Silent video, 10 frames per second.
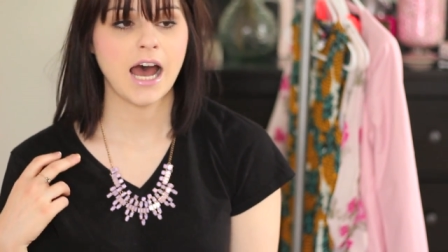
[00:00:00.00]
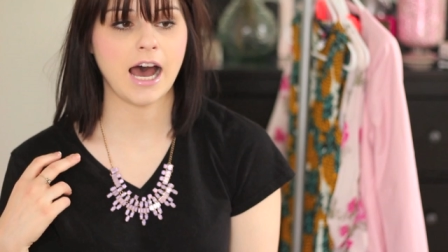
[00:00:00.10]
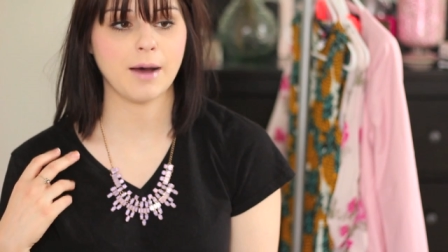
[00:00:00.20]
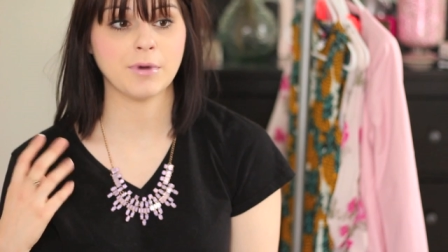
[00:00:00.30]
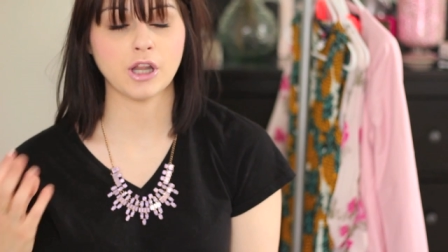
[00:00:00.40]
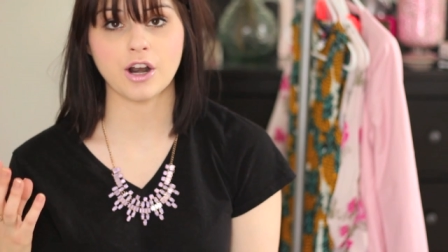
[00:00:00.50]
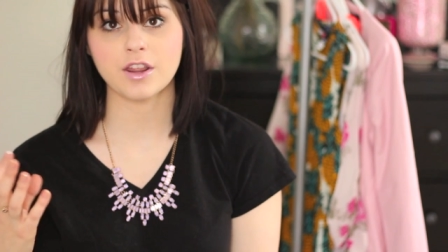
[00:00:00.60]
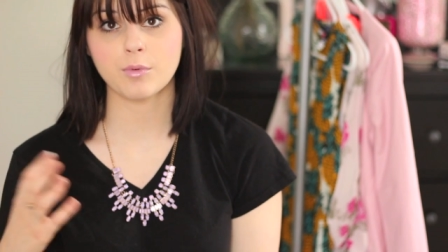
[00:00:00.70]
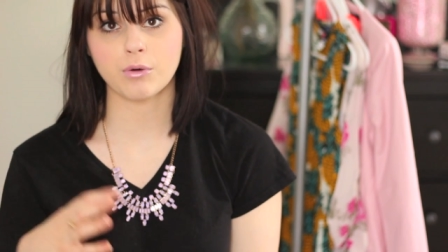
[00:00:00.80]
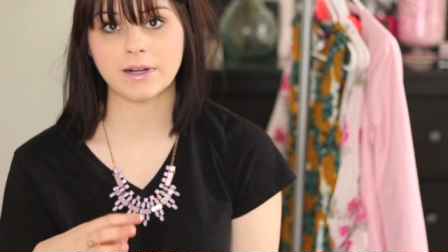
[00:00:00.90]
Um, a lot of
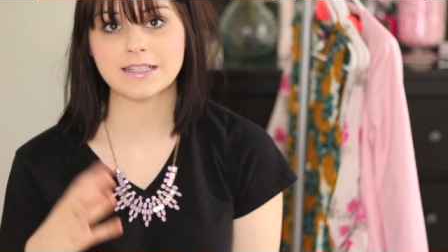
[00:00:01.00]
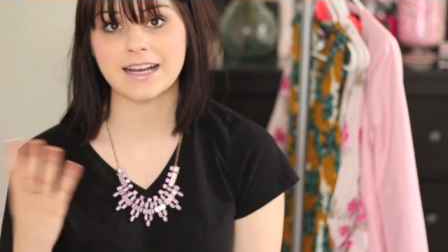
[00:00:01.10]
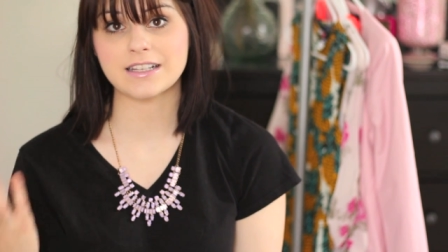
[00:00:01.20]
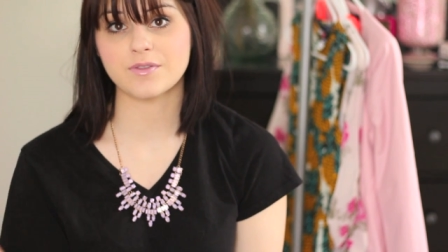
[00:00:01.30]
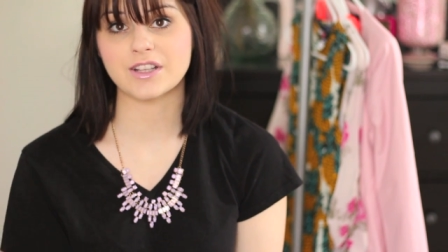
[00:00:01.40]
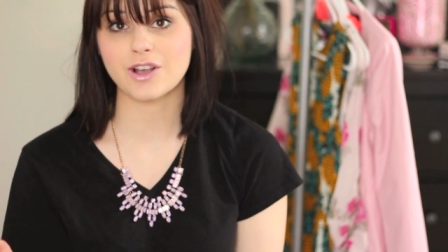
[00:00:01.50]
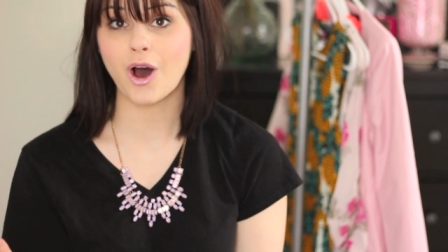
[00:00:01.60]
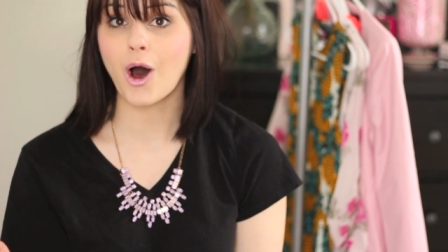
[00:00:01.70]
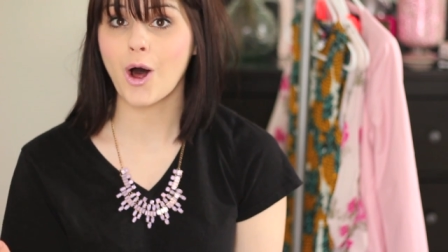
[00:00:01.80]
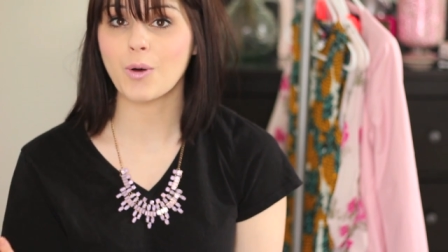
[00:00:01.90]
them are one size fits
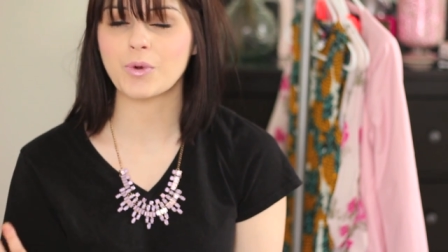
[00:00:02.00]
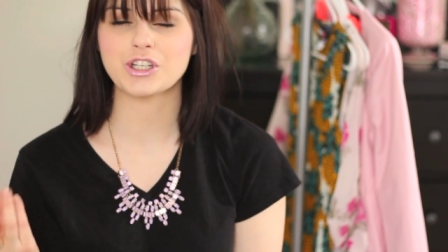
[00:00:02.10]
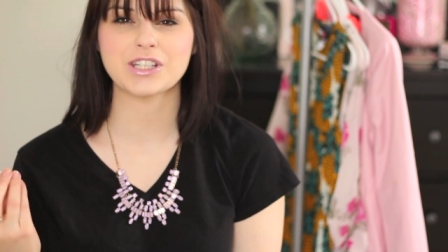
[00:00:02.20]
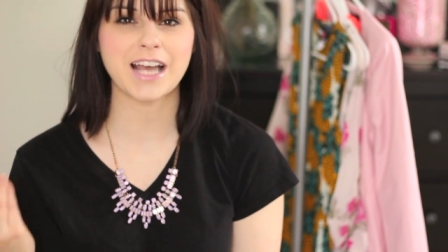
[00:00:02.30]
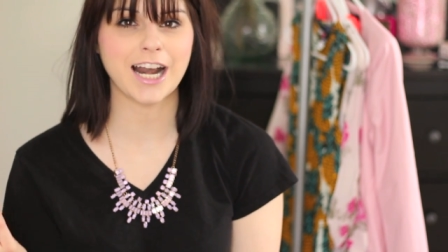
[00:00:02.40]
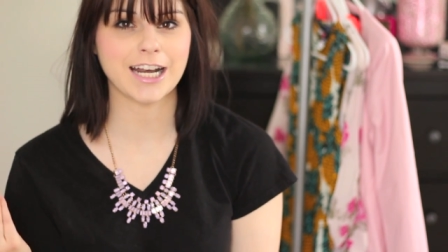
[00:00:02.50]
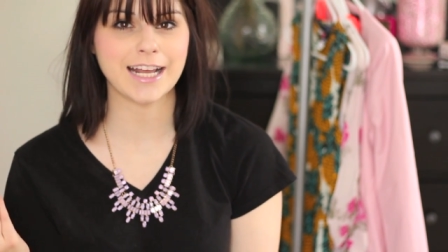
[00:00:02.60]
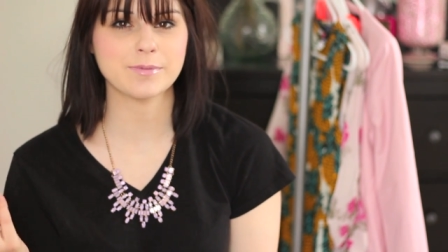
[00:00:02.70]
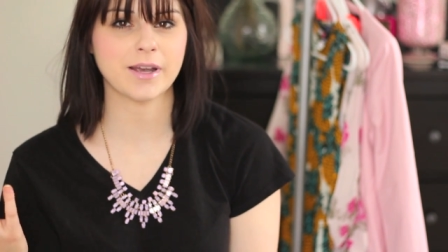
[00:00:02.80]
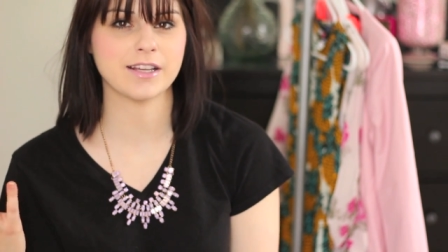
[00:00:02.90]
all, which is kind of
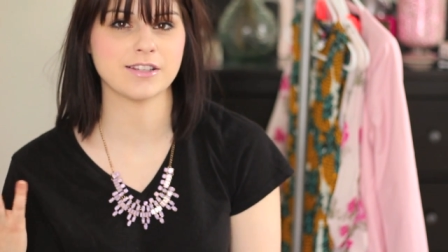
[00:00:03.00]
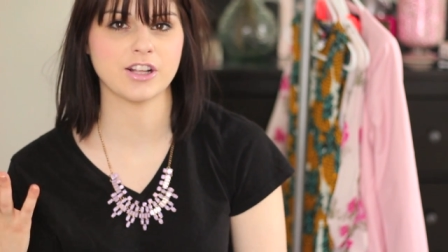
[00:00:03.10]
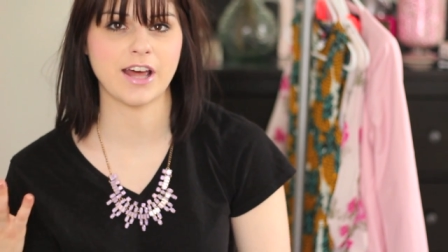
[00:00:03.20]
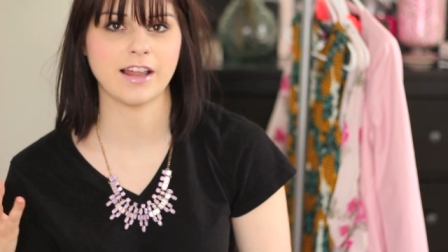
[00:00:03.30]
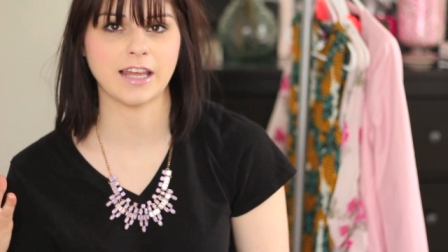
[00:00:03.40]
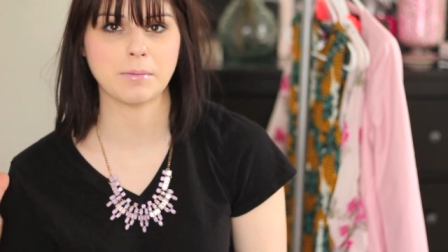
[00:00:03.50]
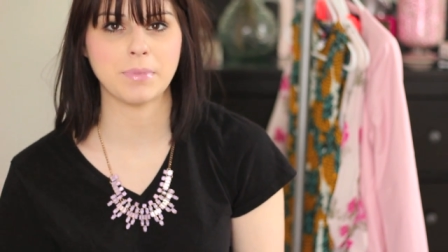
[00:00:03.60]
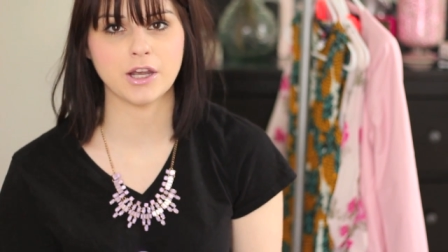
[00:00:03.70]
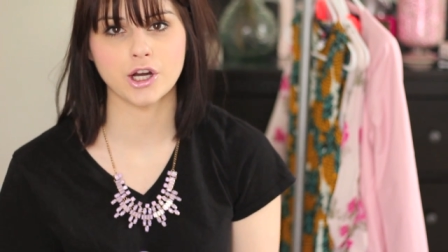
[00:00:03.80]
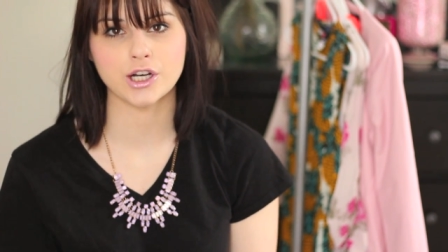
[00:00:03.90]
nice because they're that like
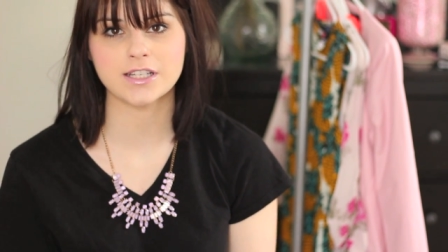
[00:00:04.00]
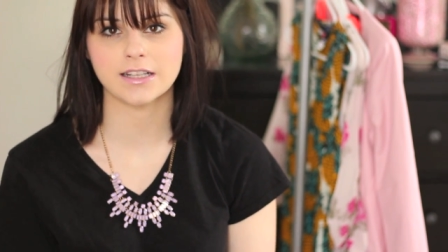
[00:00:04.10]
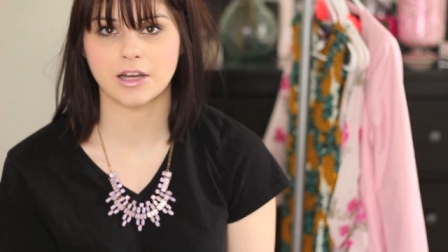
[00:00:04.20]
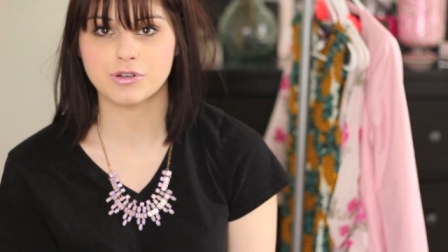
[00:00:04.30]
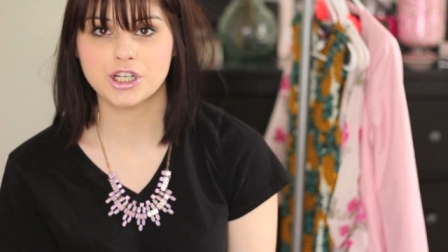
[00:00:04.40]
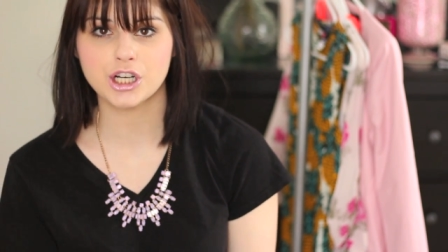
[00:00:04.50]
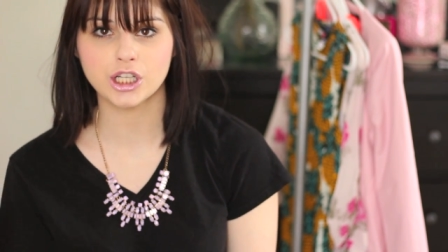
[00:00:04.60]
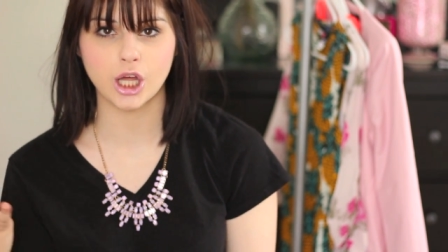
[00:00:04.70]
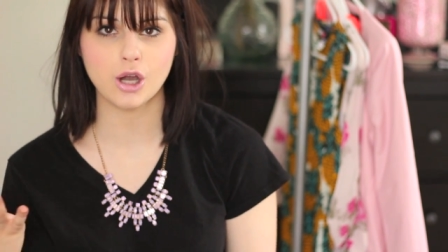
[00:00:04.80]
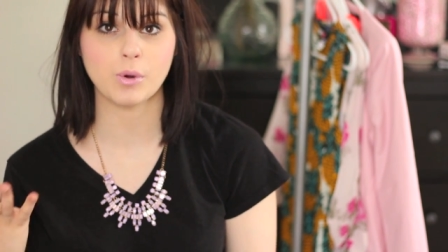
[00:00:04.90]
bigger
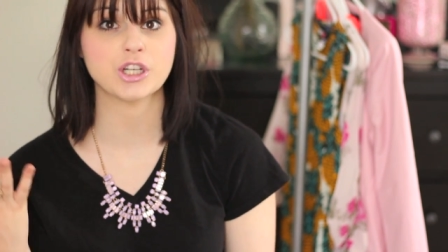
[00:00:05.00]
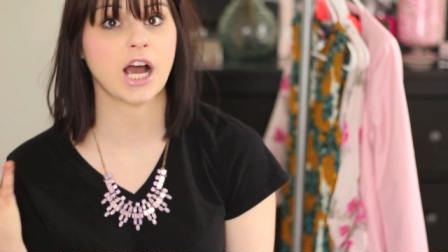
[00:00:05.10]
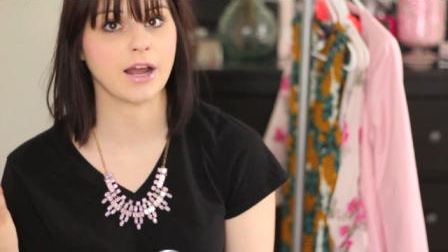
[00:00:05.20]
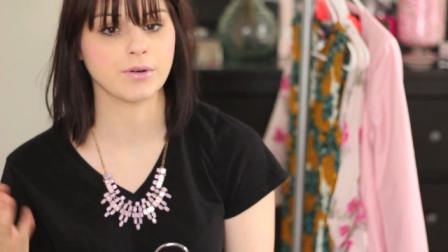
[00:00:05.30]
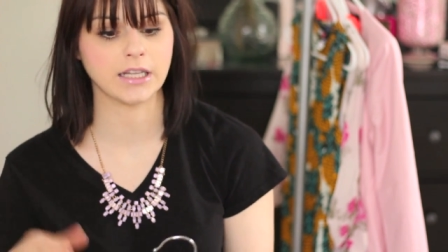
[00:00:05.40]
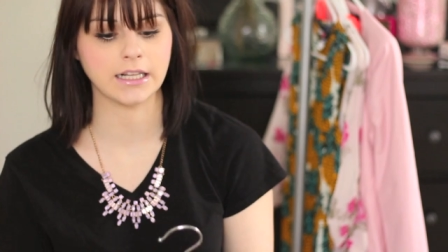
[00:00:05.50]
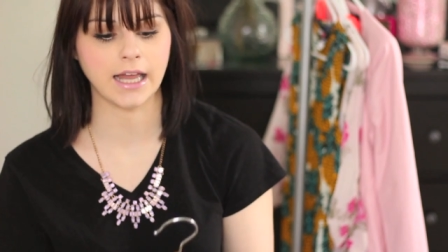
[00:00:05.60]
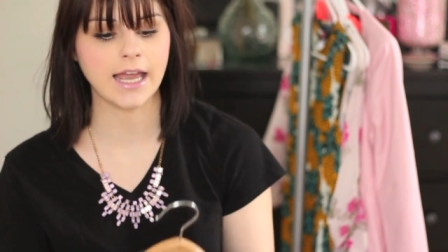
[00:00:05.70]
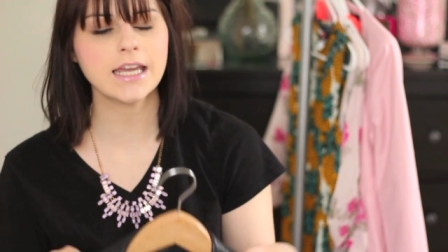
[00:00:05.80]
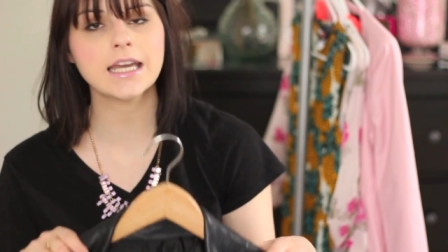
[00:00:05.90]
slouchier look, which I really
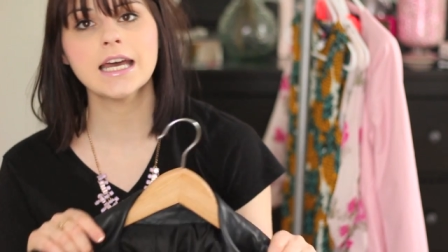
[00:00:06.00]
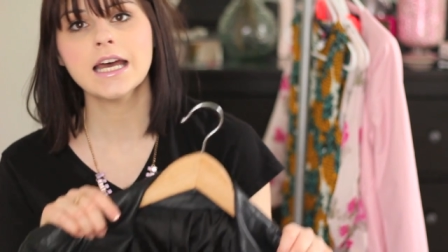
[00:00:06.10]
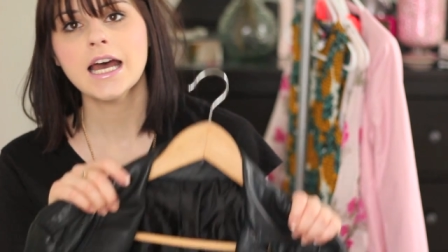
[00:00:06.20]
like.